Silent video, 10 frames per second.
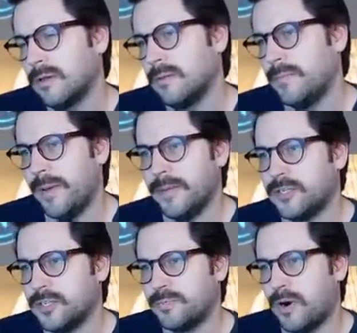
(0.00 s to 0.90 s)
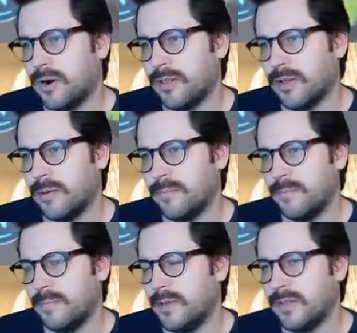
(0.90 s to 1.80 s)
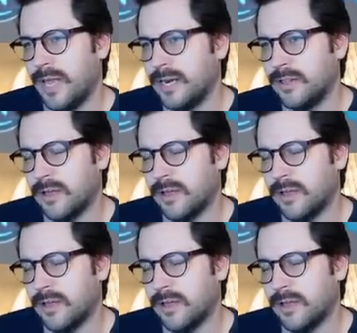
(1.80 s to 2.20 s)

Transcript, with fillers: Maybe it's just part of the near the end of the